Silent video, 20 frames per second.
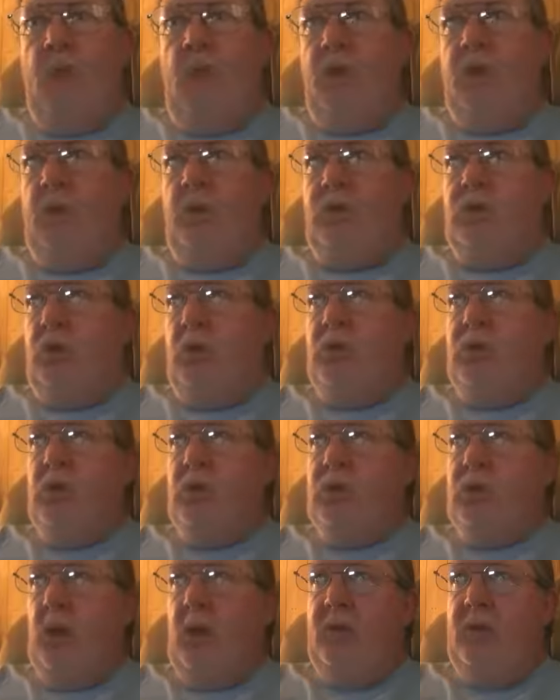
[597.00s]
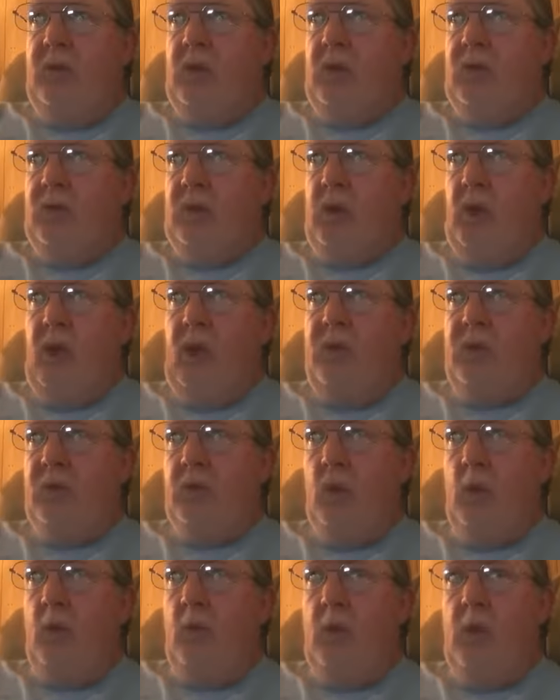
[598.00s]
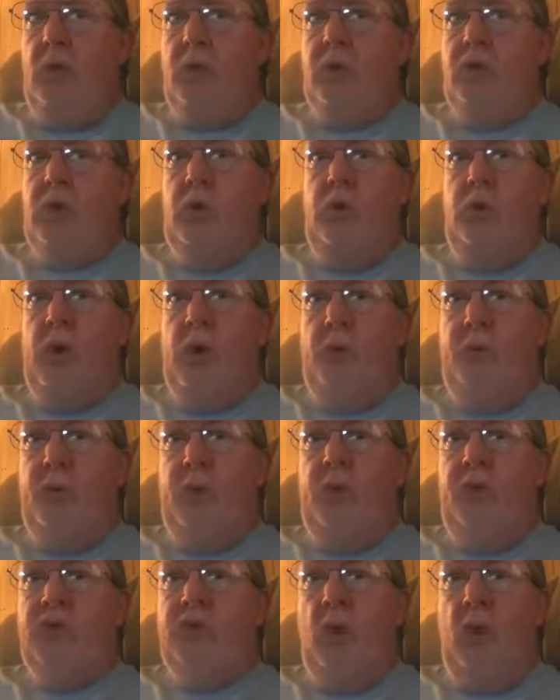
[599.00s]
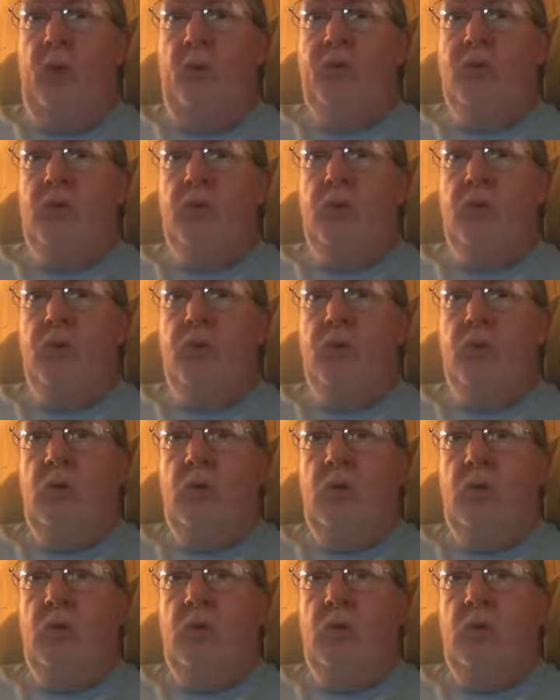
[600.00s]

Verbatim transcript: Because they're just like these guys going around shooting at police officers.